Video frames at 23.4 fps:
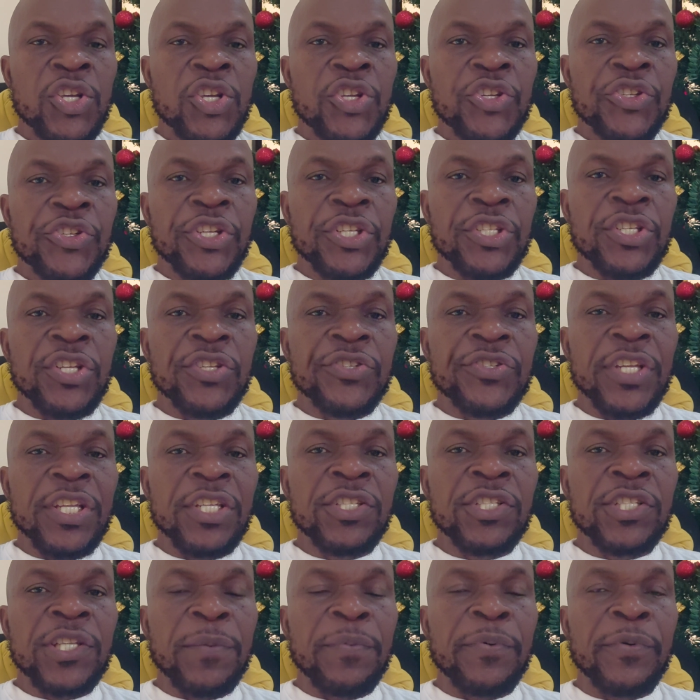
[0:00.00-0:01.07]

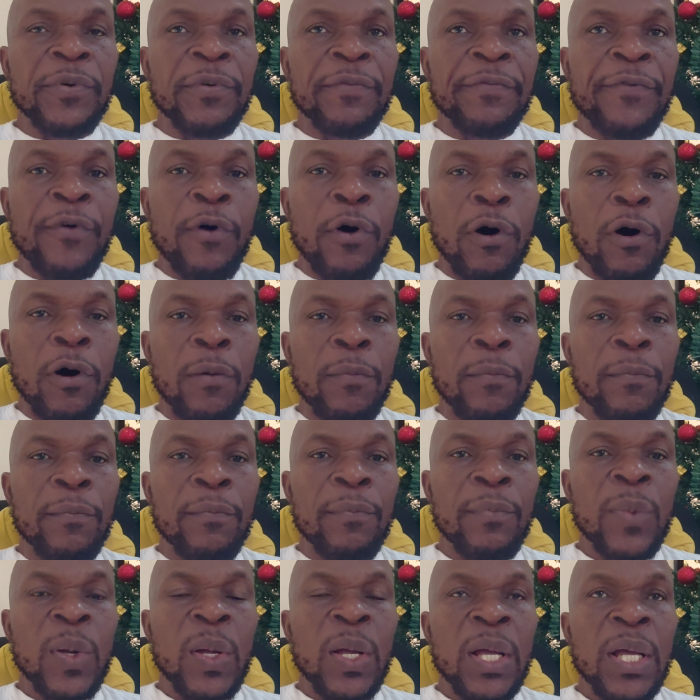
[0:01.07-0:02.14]
Citizenship reform.
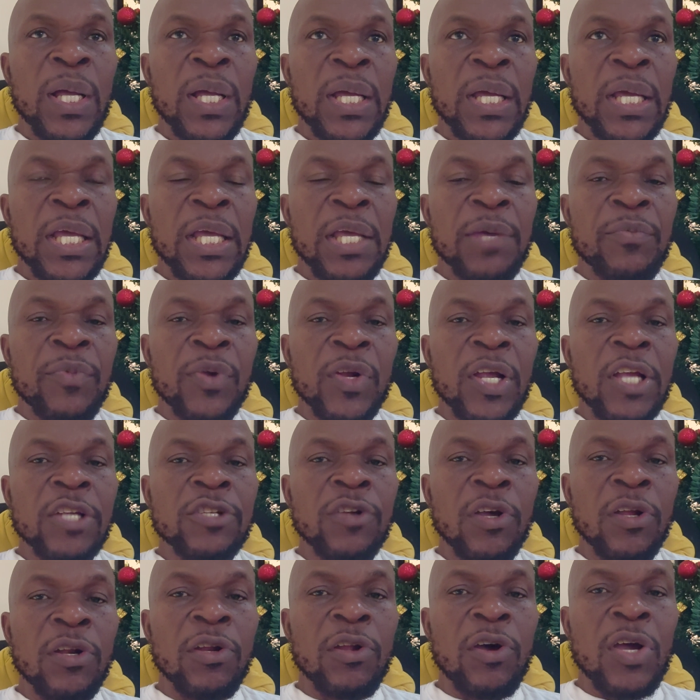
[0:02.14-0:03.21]

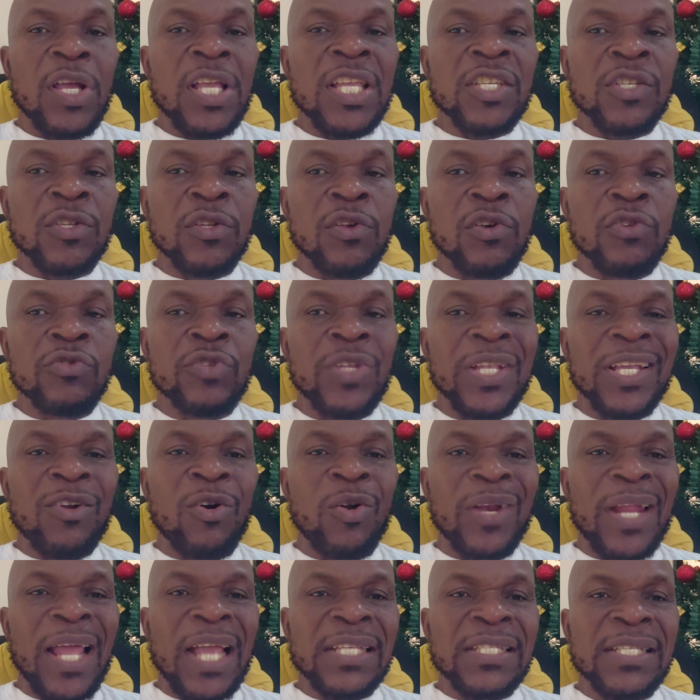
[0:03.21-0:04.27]
Immigration law is closely
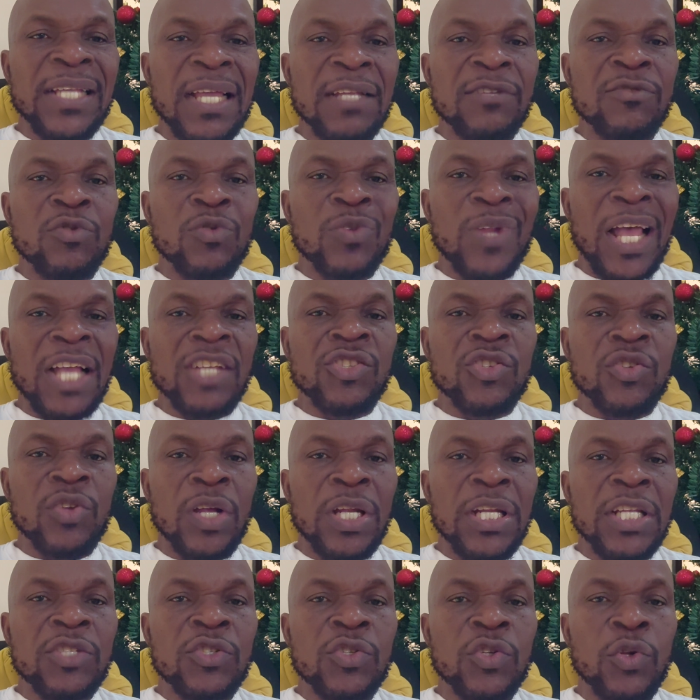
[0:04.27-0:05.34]
connected to
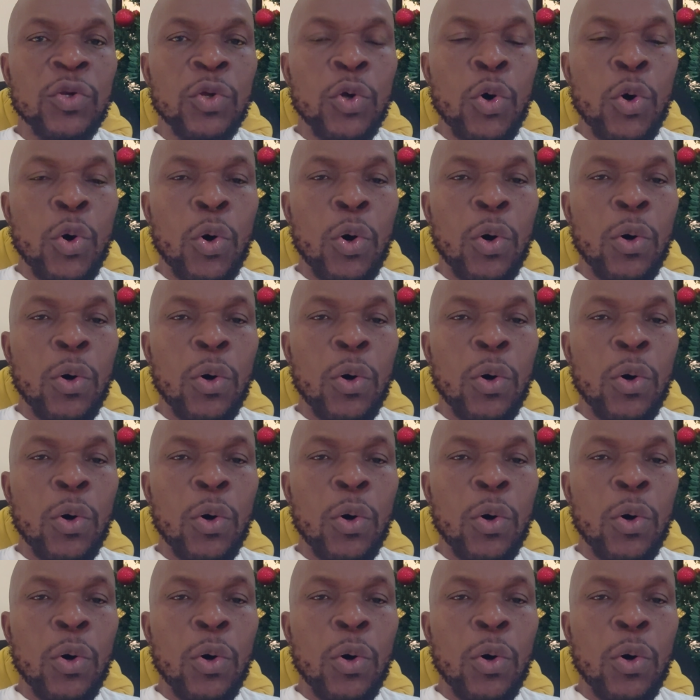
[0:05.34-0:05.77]
nationality law.